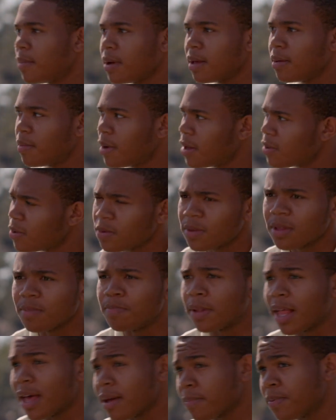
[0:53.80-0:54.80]
am I, am I the only
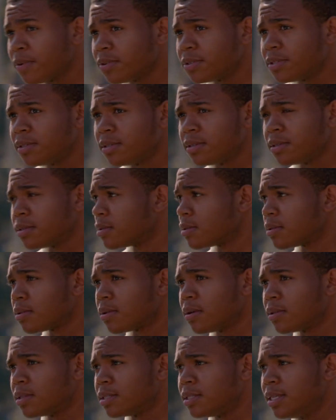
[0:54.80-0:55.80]
black person
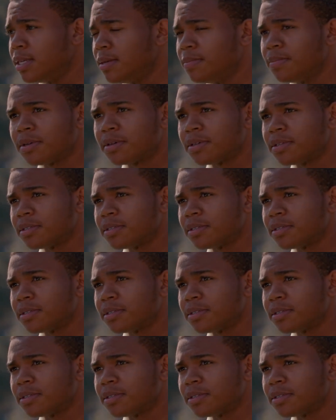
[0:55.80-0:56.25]
on the team? Well,